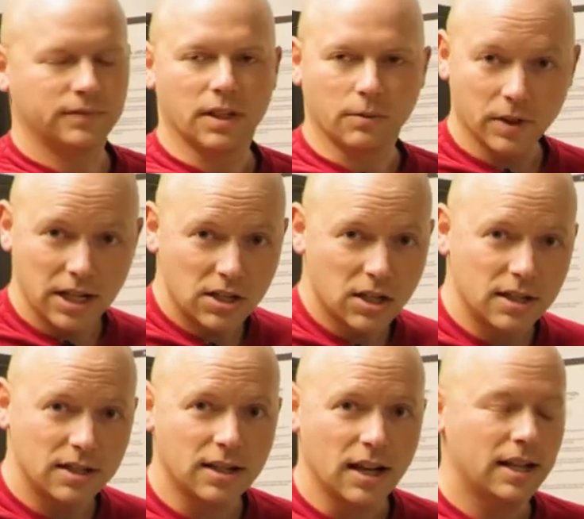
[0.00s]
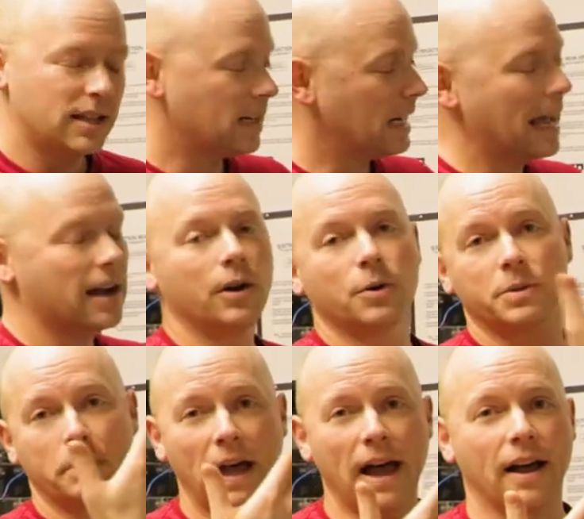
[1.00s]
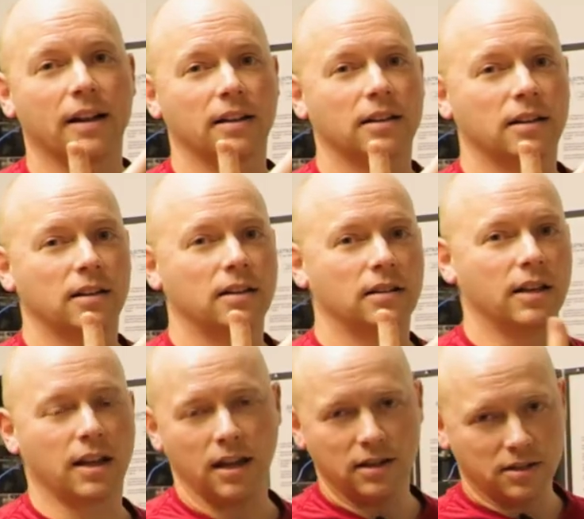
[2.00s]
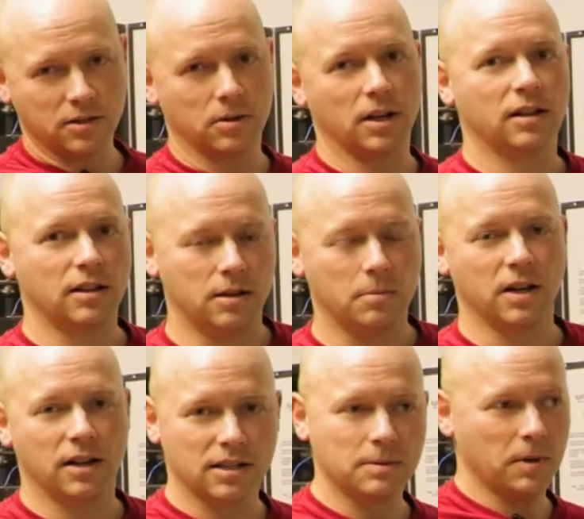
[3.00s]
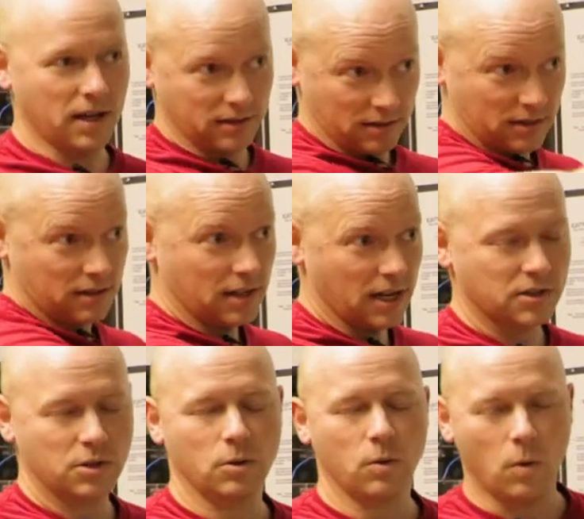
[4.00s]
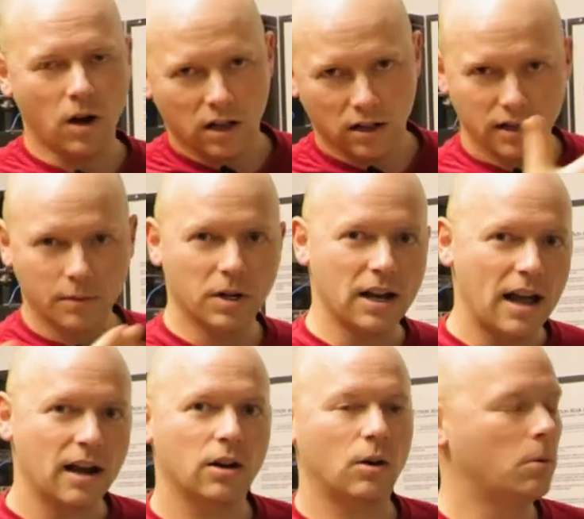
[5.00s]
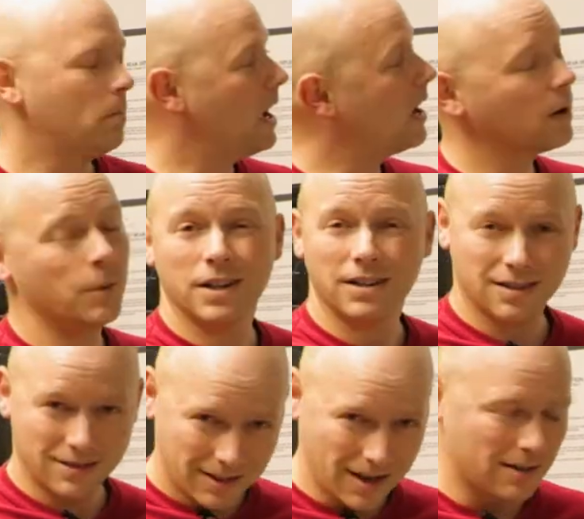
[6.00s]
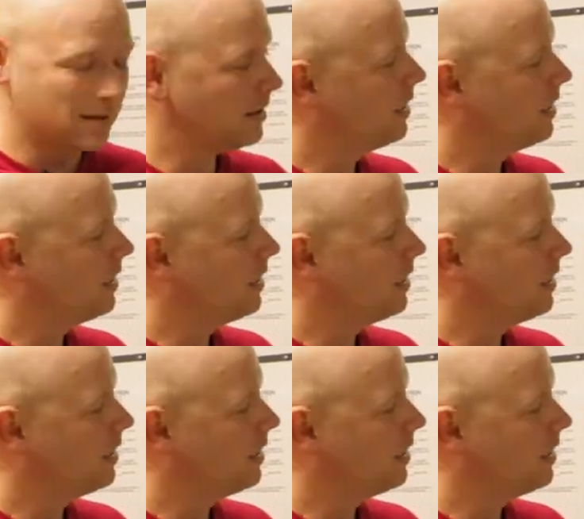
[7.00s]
it reaches and then it echoes back. Like any string that you might expect is attached to a wall, it would echo back what it's sent.